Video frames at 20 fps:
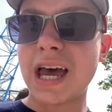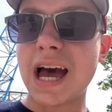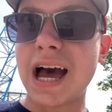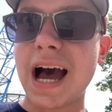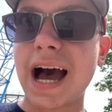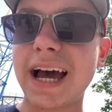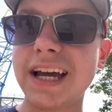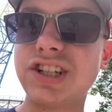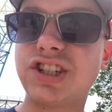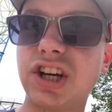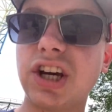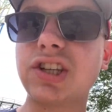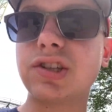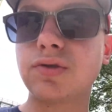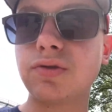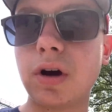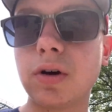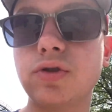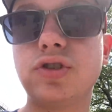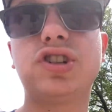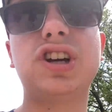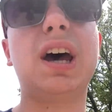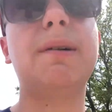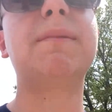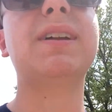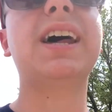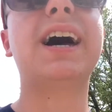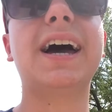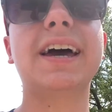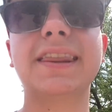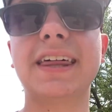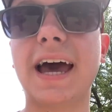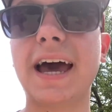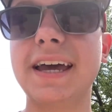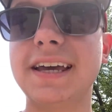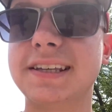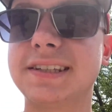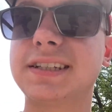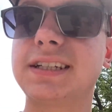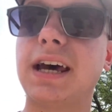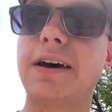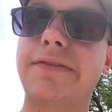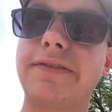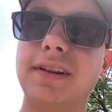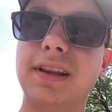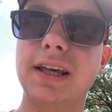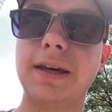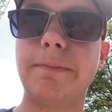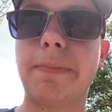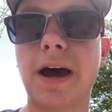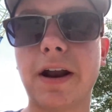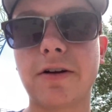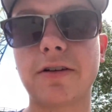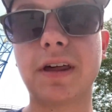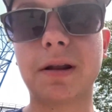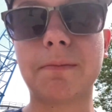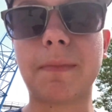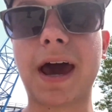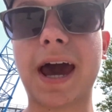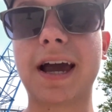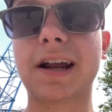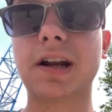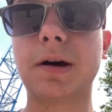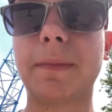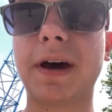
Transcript: I just rode Gemini. That is definitely better than Magnum